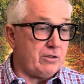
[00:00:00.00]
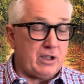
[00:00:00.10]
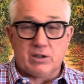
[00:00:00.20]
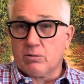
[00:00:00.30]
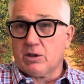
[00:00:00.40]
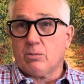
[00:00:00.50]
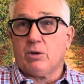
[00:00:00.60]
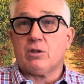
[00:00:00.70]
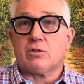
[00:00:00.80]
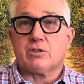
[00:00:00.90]
That's what the
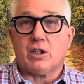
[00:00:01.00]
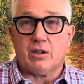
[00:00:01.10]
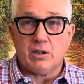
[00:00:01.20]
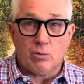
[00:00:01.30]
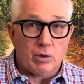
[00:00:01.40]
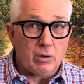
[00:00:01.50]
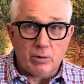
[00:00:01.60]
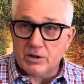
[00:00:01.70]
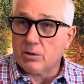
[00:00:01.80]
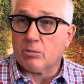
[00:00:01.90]
book will tell you. Well,
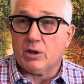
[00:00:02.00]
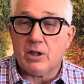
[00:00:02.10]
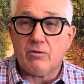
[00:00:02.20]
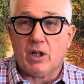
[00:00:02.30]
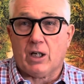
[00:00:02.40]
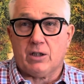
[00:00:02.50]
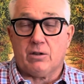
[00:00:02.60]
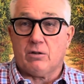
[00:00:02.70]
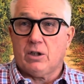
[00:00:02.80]
what's a breeding value?